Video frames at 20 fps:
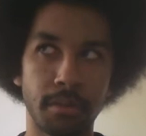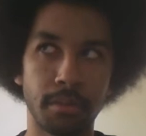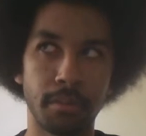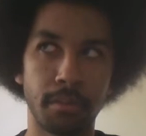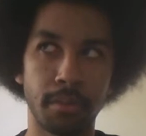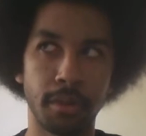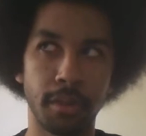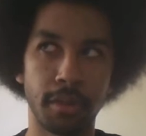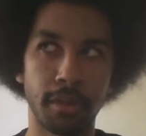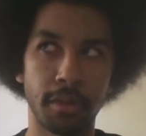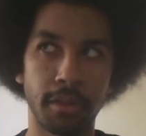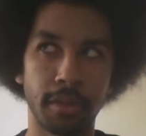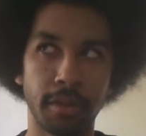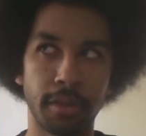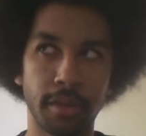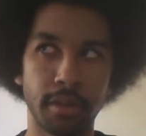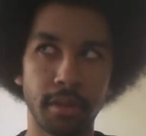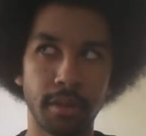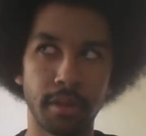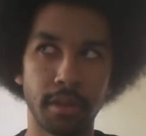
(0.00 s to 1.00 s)
with
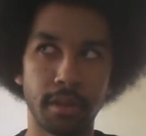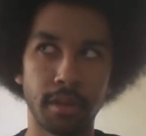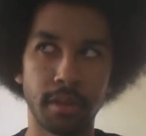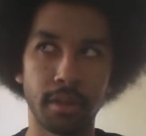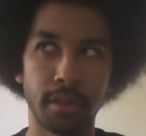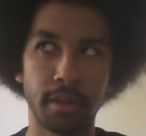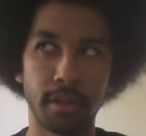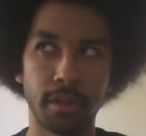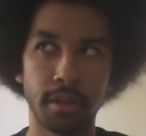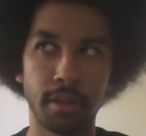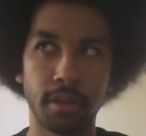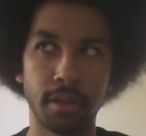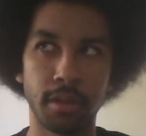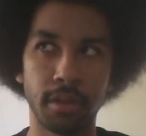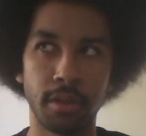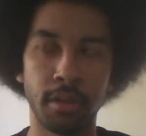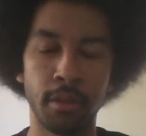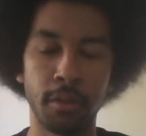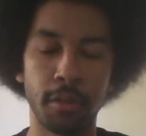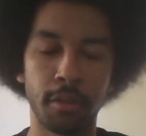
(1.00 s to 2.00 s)

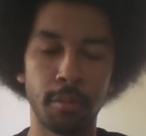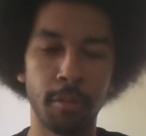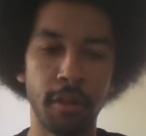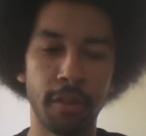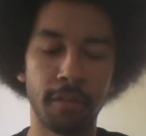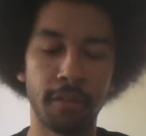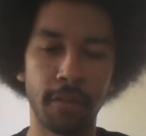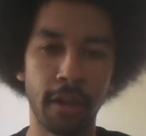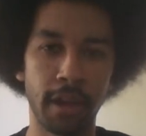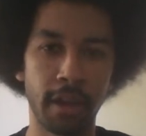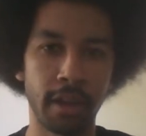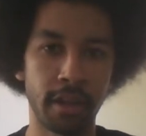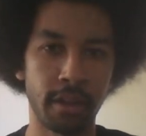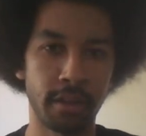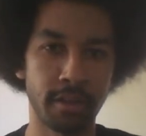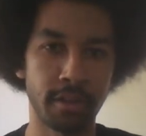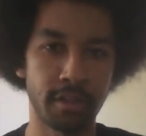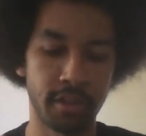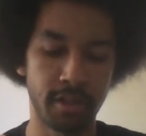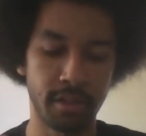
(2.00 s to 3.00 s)
Youth of the Beast, Fighting
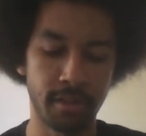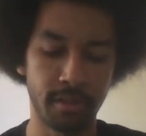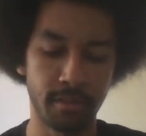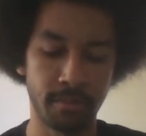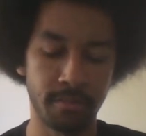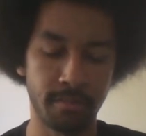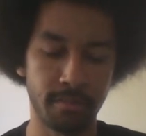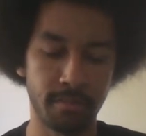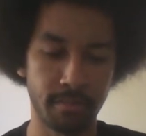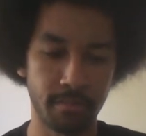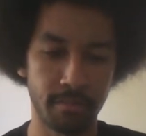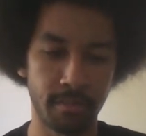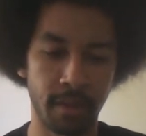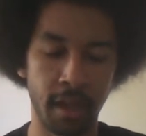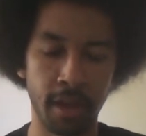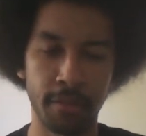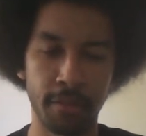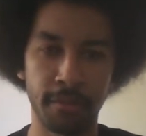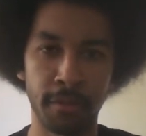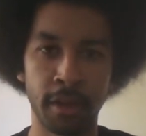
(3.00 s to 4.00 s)
LG,
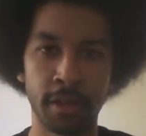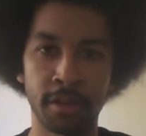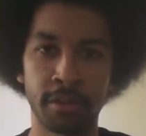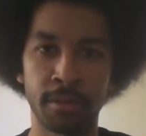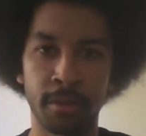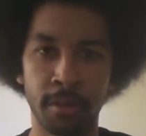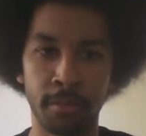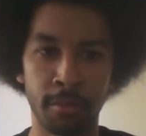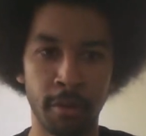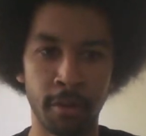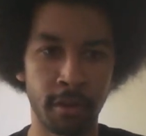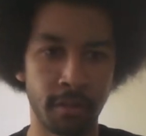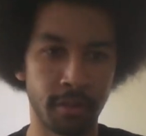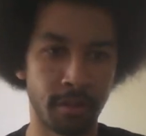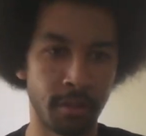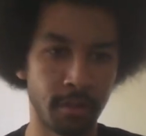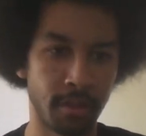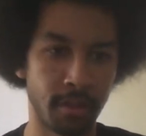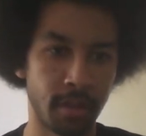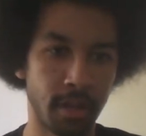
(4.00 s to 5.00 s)
Gate of Flesh, Story of a
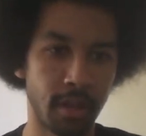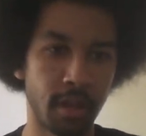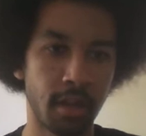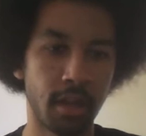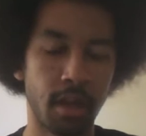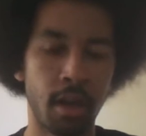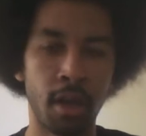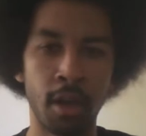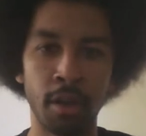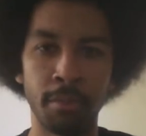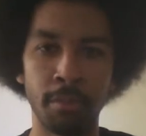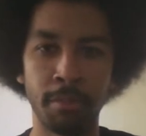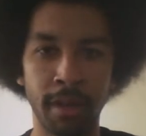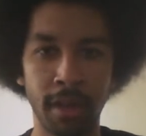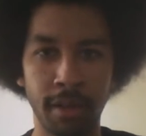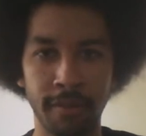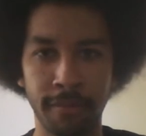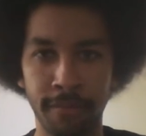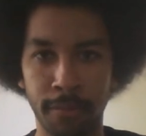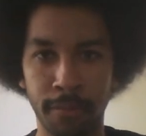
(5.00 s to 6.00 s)
Prostitute. Altman
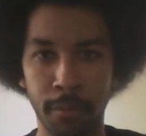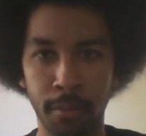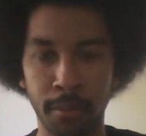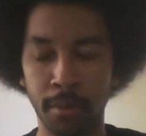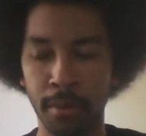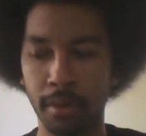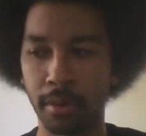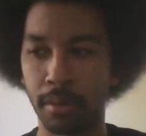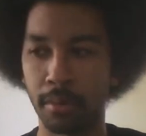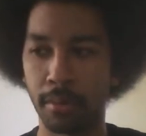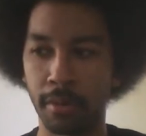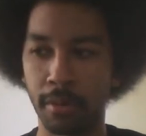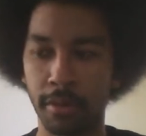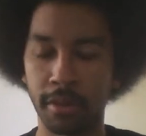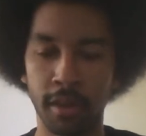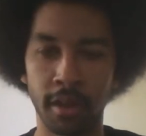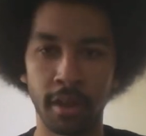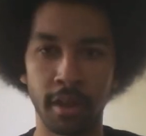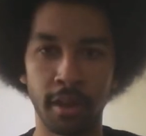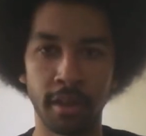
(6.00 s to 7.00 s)
at 4.
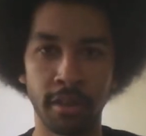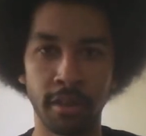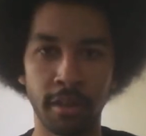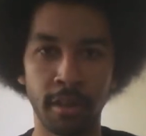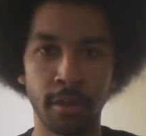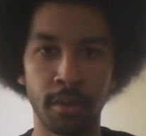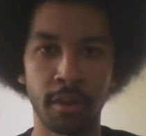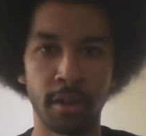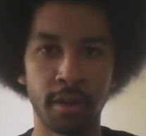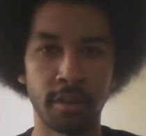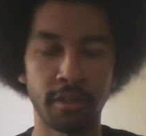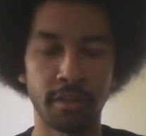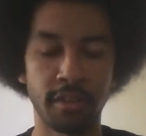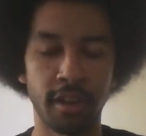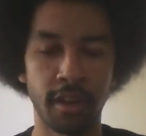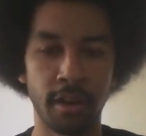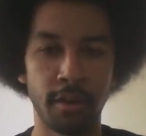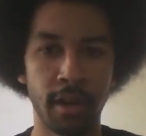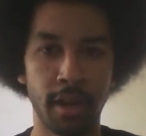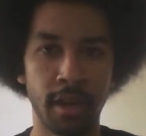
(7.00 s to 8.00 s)
Secret Honor,
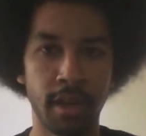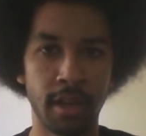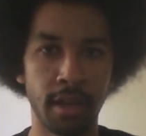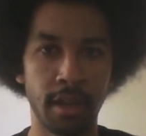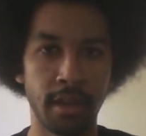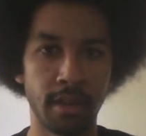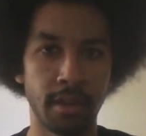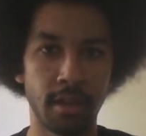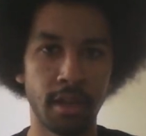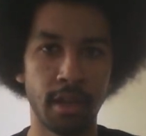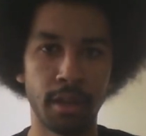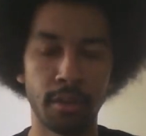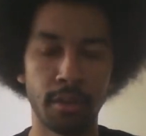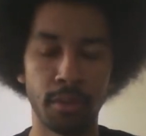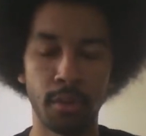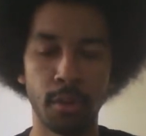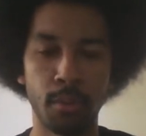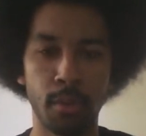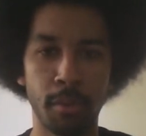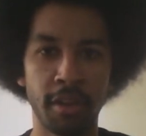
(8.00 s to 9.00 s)
Tanner 88,
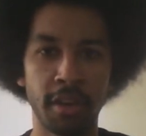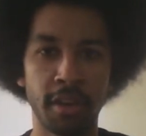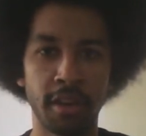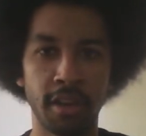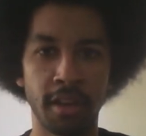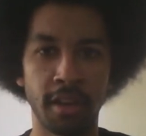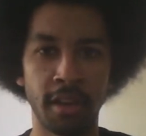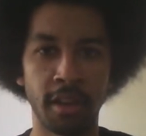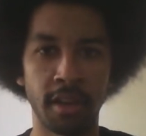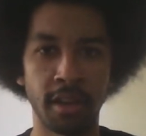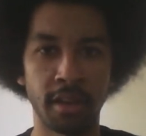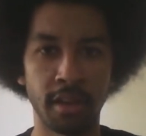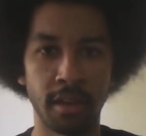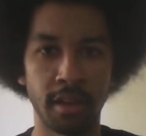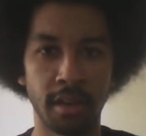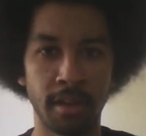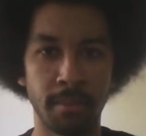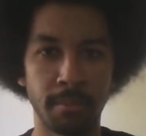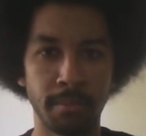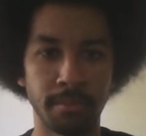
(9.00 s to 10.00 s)
3 Women,
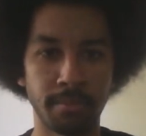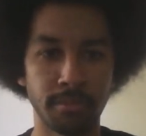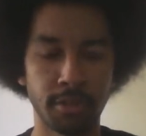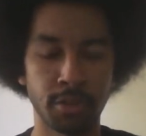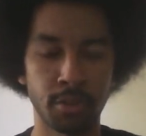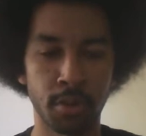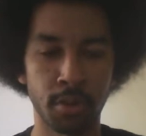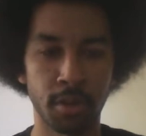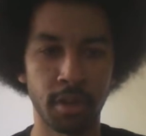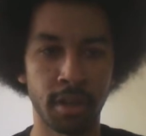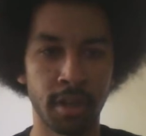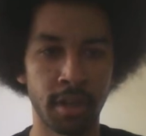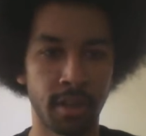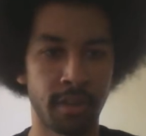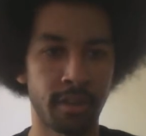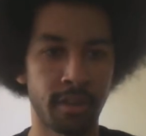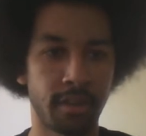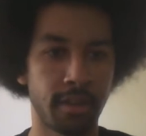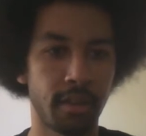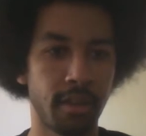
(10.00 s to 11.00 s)
and
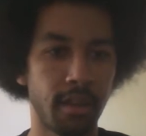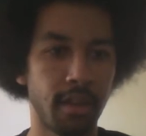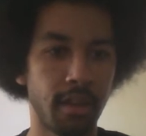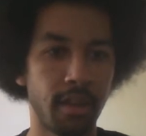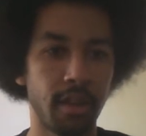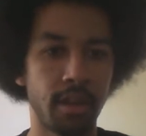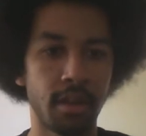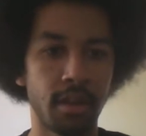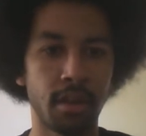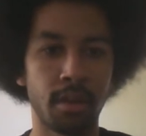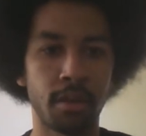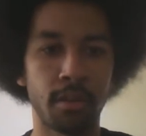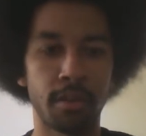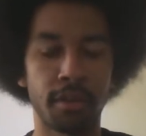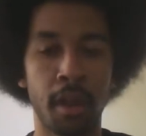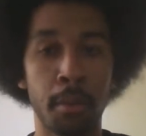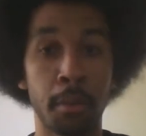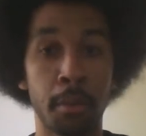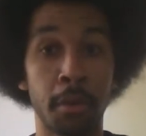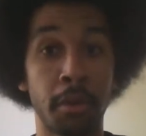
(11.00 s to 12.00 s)
Shortcuts.
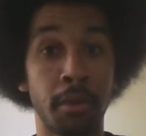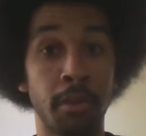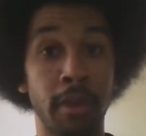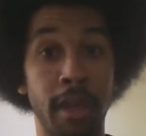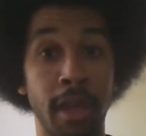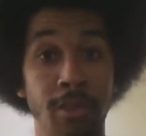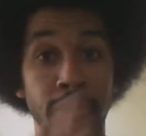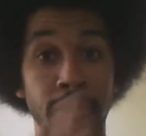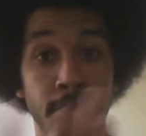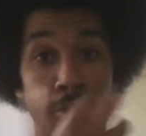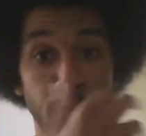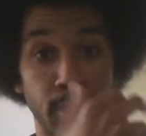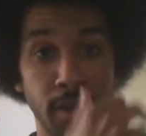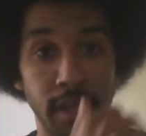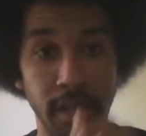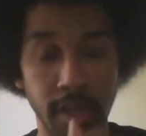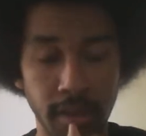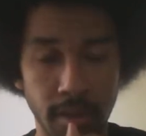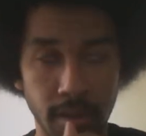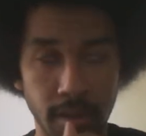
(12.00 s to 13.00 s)
Kurosawa only had
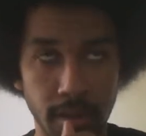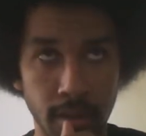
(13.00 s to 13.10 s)
3